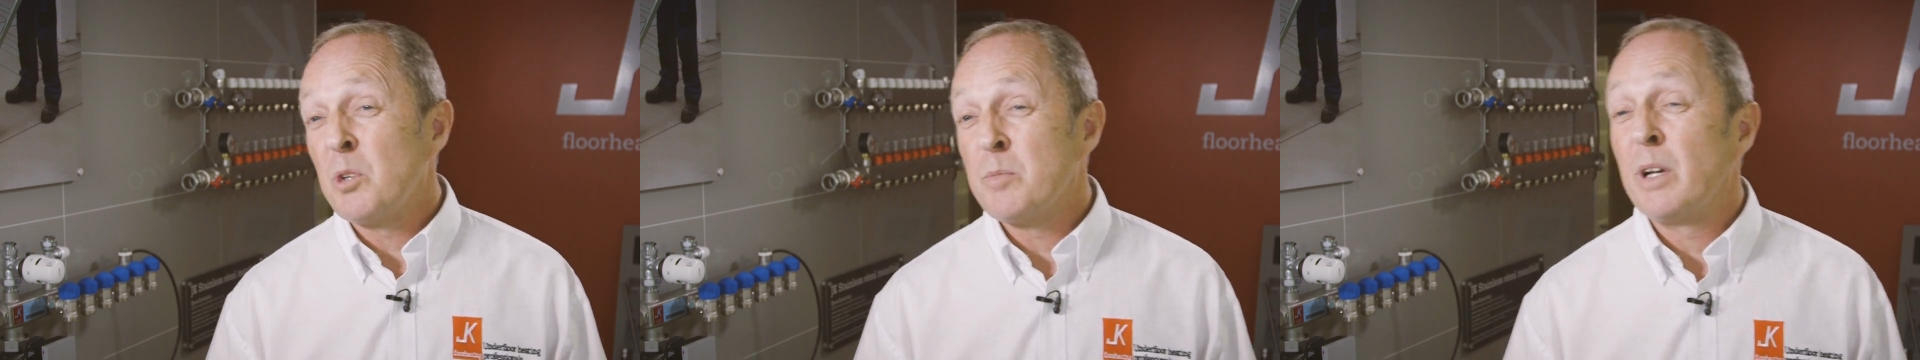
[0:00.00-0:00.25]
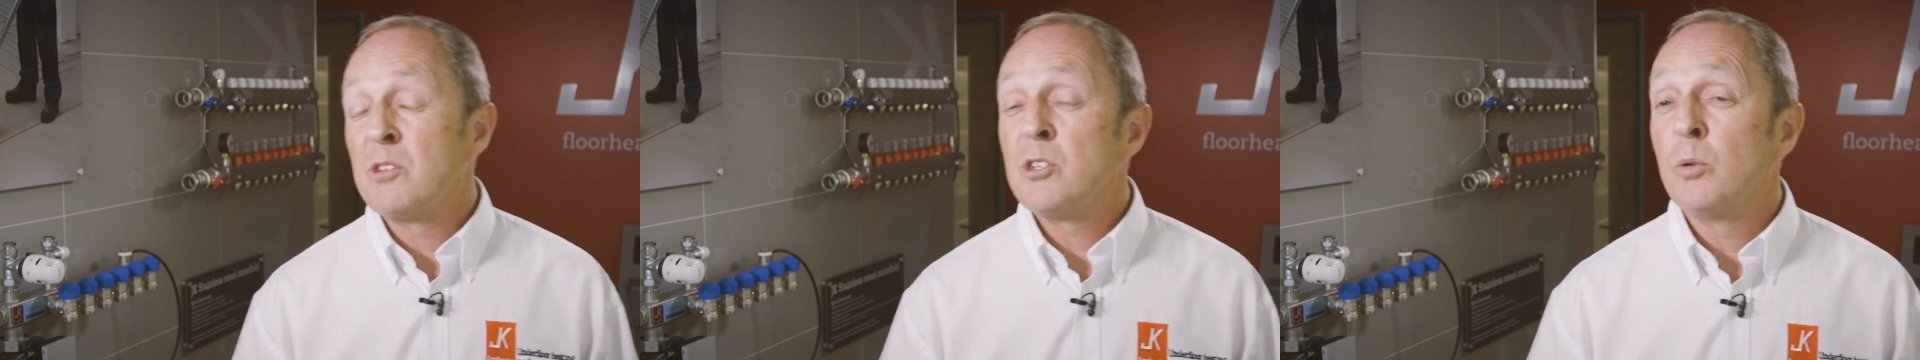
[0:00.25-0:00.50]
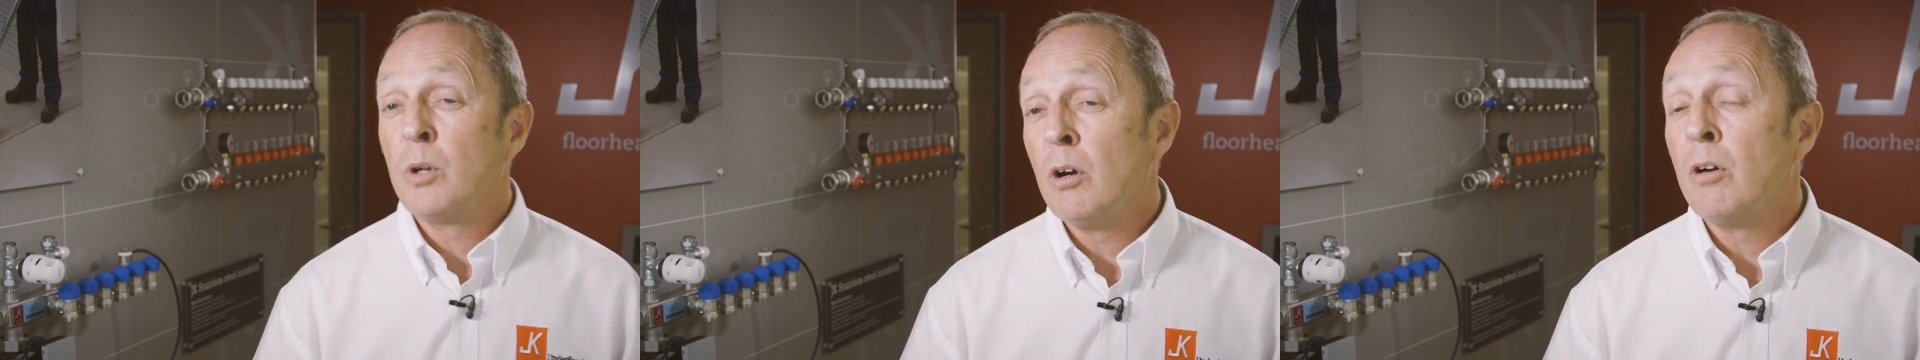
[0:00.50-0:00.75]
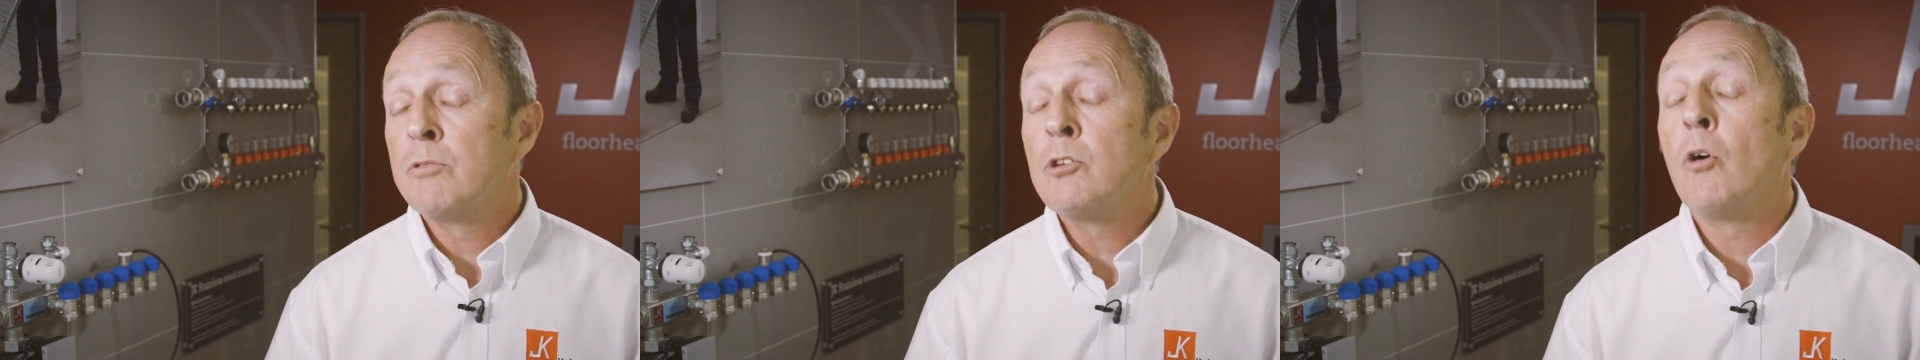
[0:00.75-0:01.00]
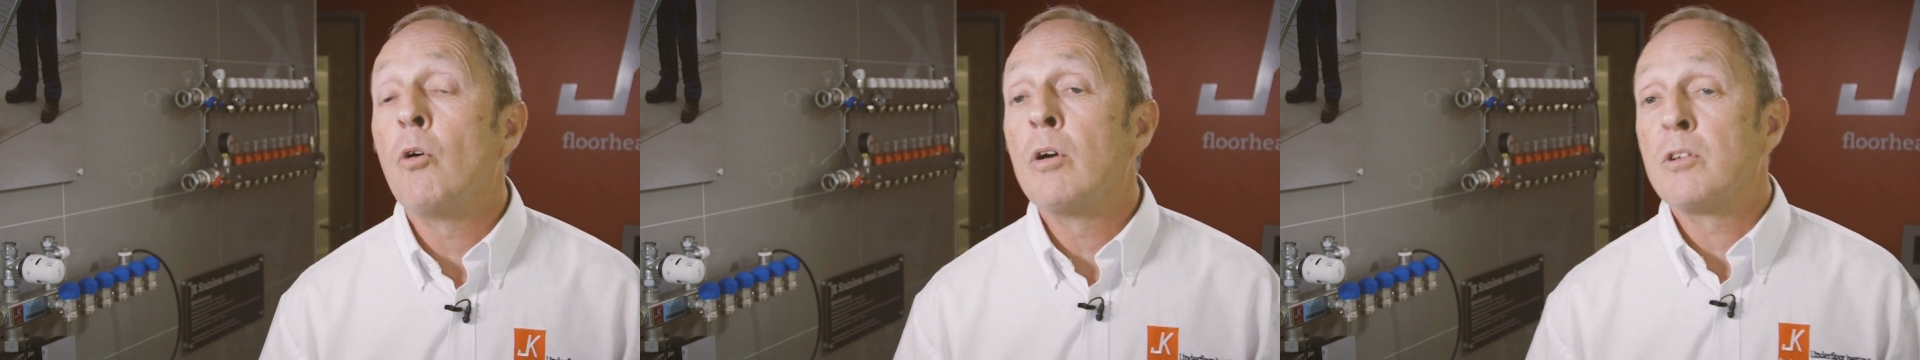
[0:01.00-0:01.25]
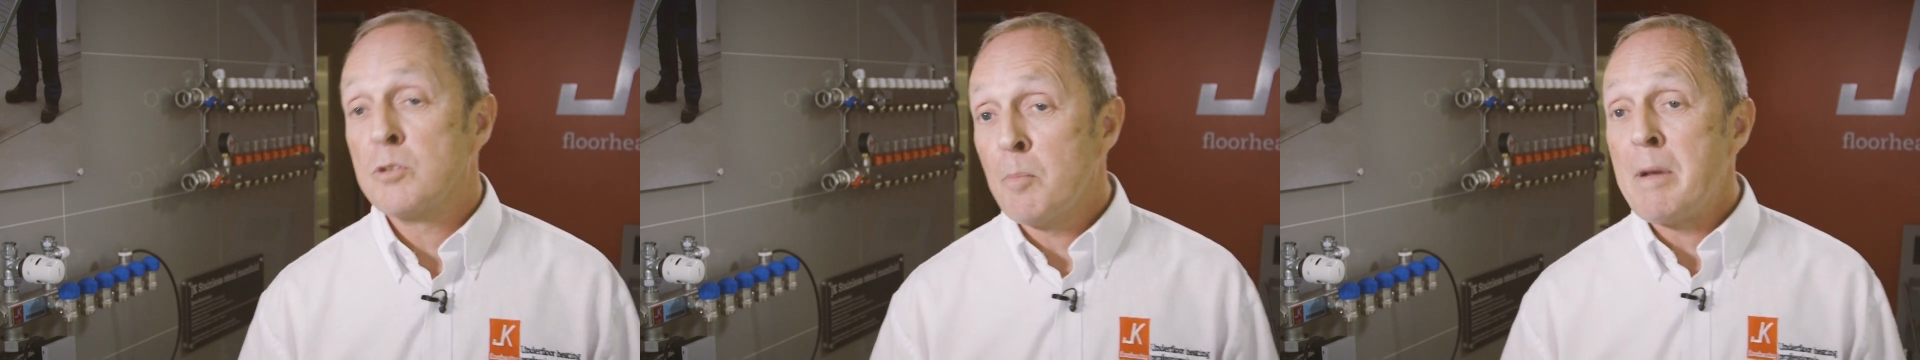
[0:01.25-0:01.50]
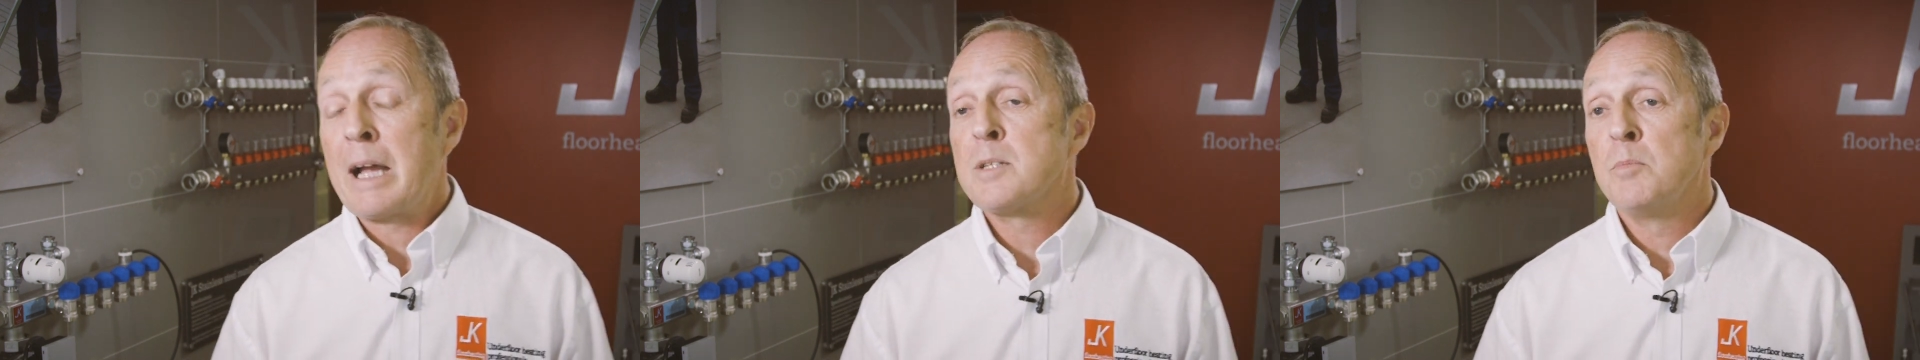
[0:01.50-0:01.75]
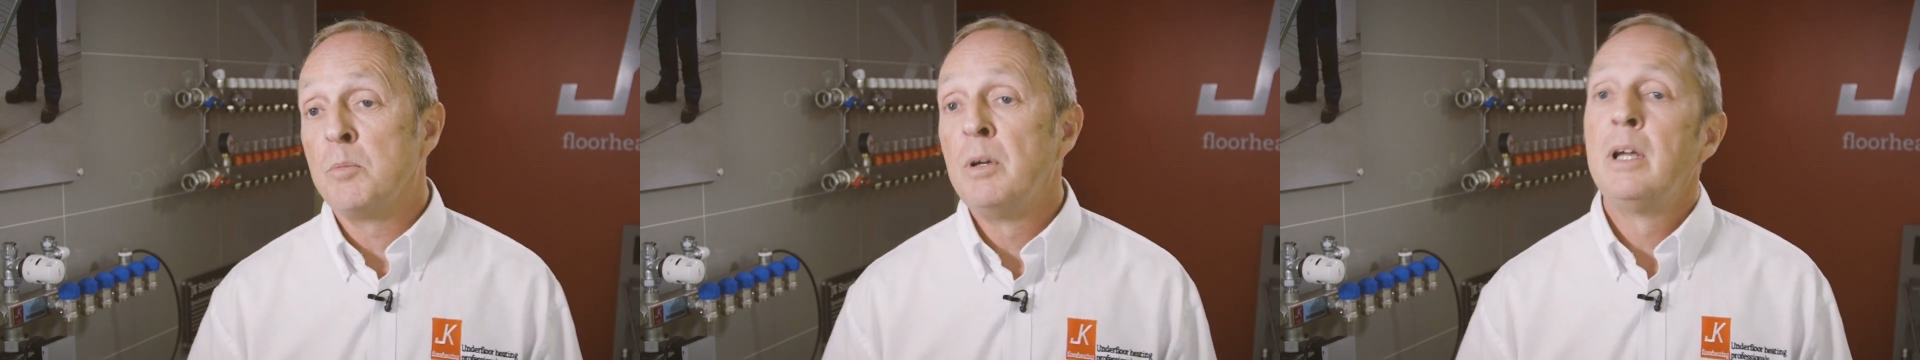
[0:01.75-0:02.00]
which is about 2.5 TOG as a maximum,